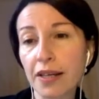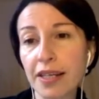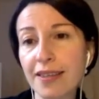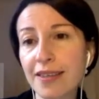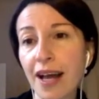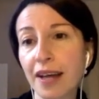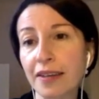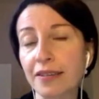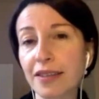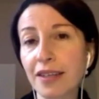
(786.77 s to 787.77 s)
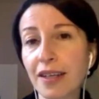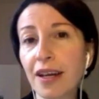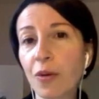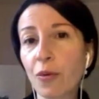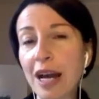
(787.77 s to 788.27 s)
Instead,
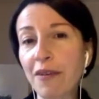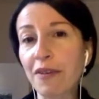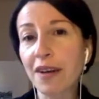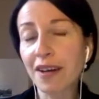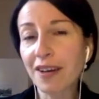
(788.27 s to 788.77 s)
we have